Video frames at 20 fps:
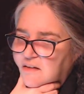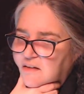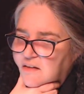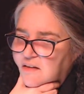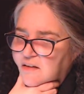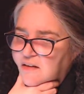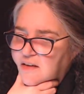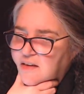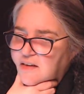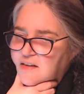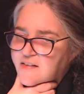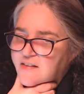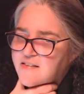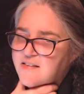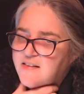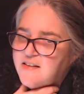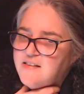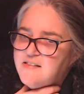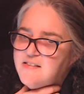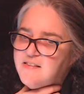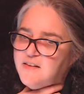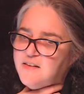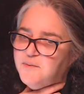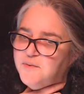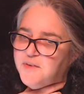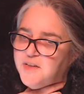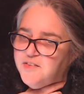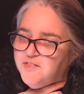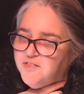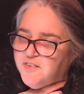Linda says I
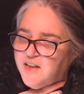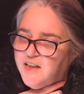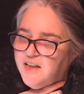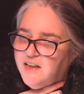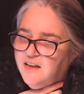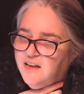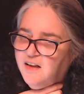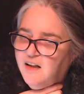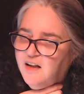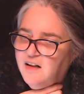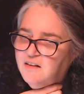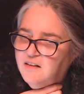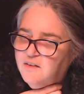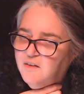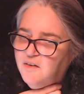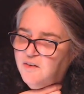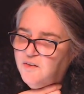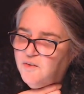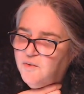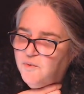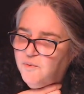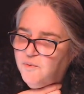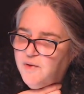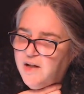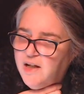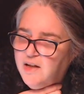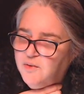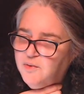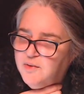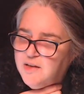would have gotten along
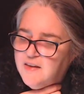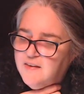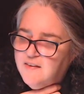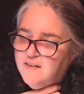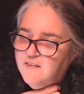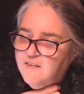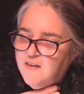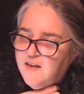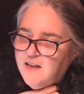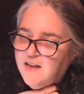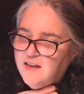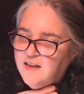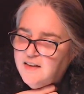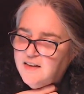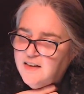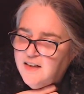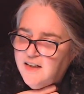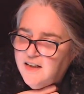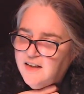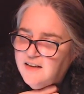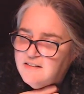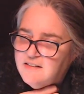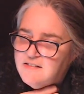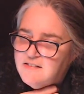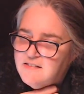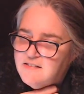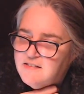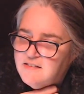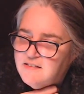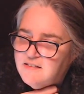well with you then,
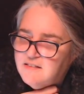yes.